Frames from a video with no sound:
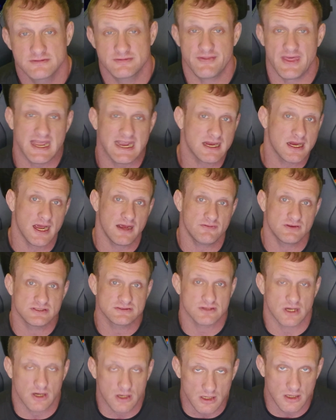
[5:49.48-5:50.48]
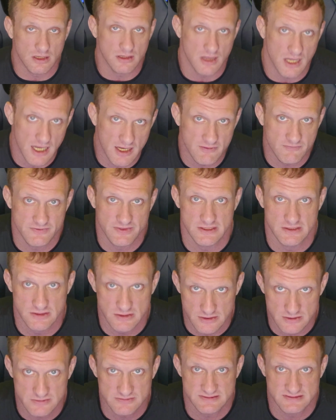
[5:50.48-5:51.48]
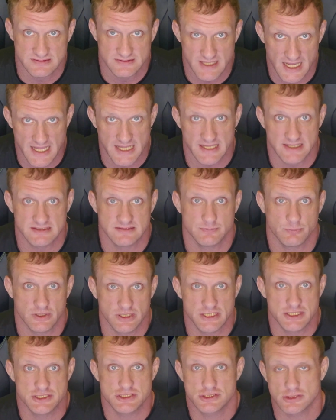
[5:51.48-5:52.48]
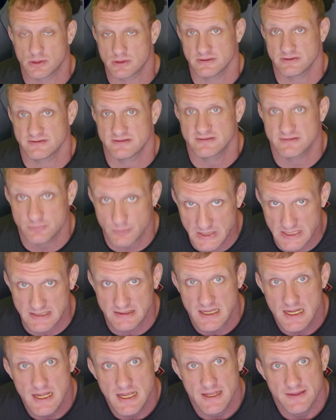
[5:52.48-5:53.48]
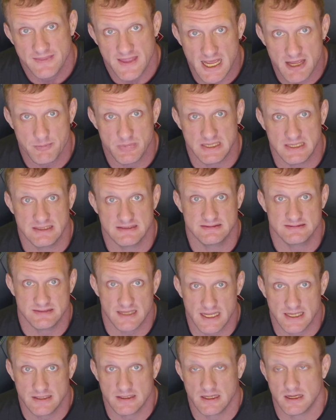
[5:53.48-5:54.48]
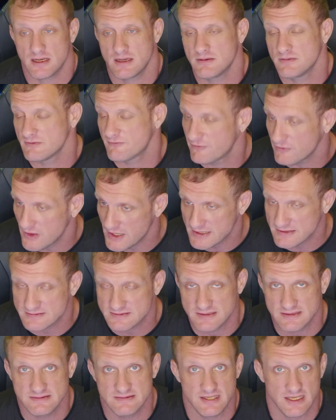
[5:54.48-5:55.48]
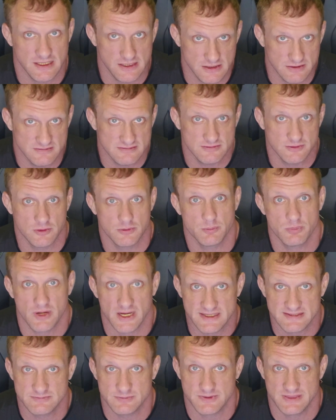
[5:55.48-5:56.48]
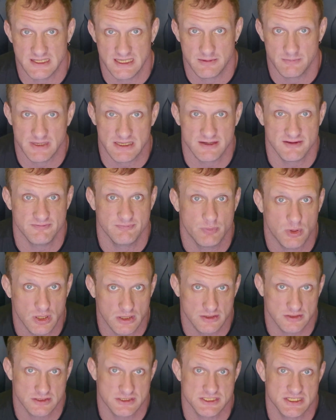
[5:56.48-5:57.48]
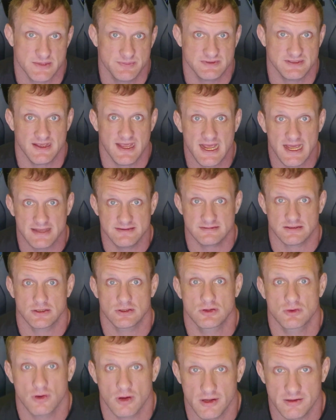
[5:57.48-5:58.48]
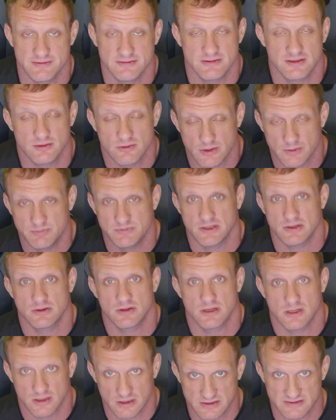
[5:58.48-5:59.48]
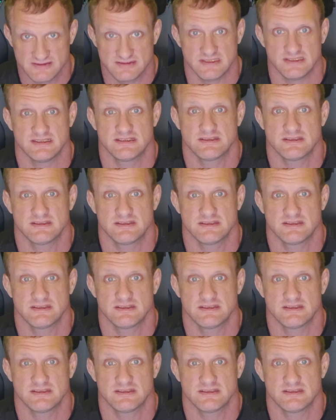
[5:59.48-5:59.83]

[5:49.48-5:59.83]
So that covers all of the news today. It's pretty short and sweet. That being said, Flux continues to impress with the amount of partnerships it has across the cryptocurrency